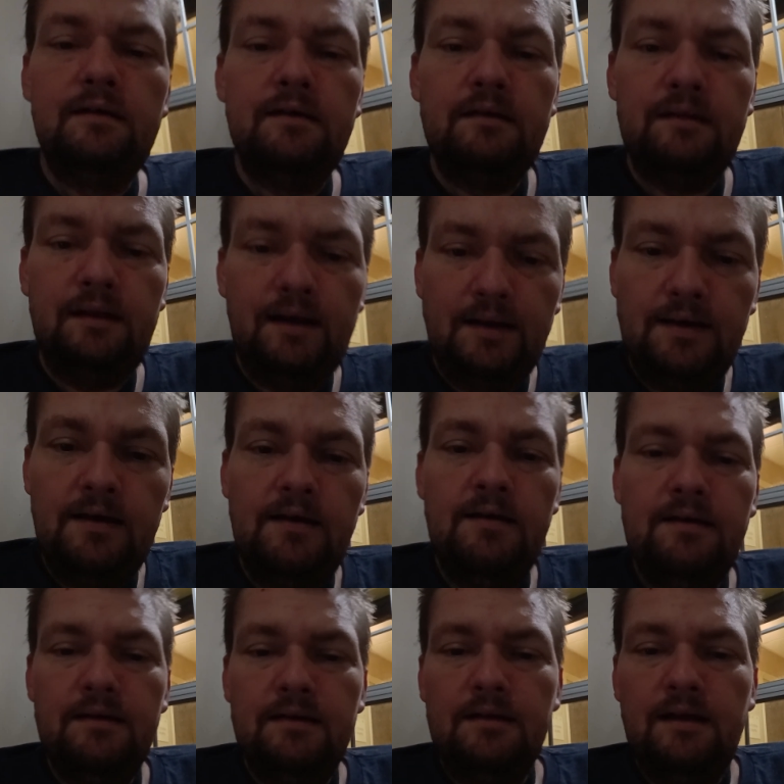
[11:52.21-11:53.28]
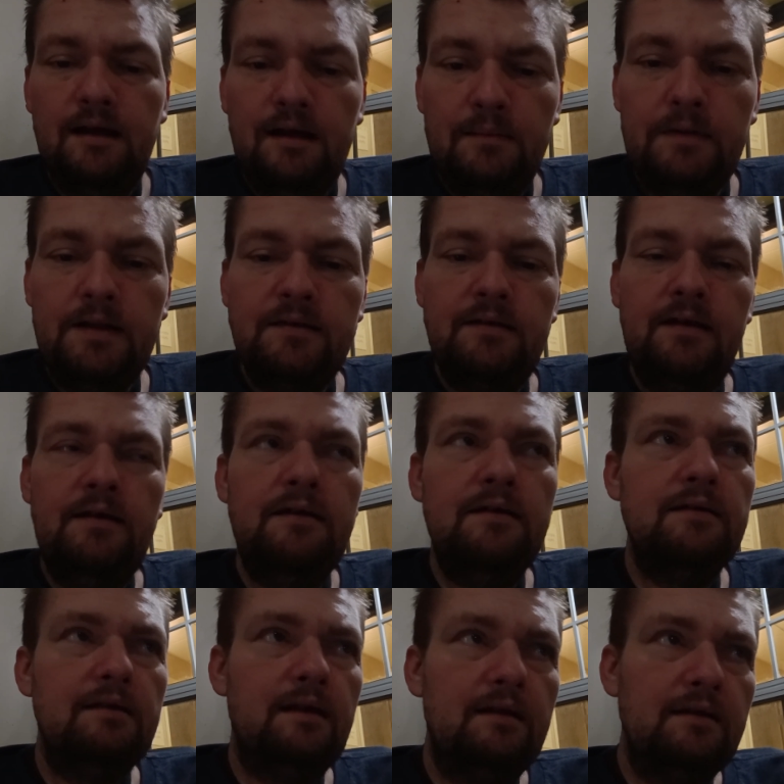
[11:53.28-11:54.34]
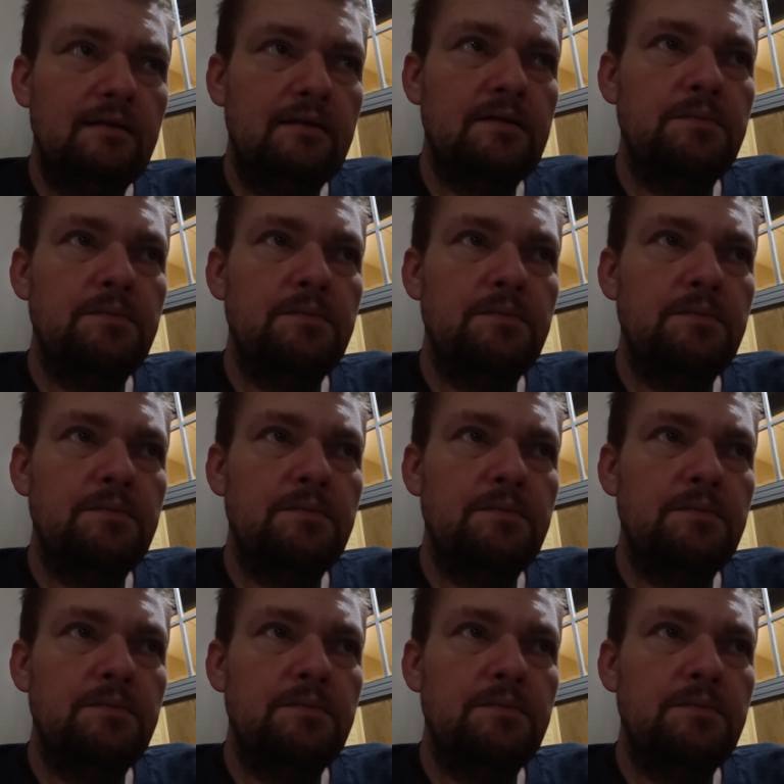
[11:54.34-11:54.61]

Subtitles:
liking and commenting and